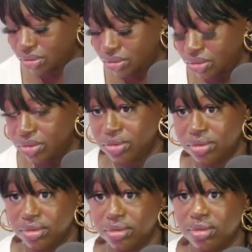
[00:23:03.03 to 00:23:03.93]
the girls
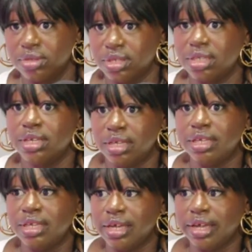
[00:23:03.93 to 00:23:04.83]
from my school
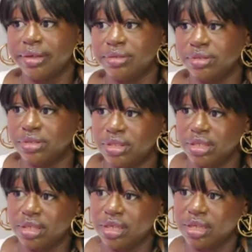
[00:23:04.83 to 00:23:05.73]
that got jumped
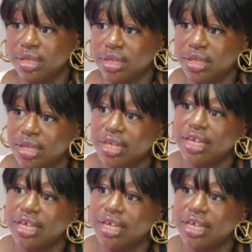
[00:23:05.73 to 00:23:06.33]
was in Brixton.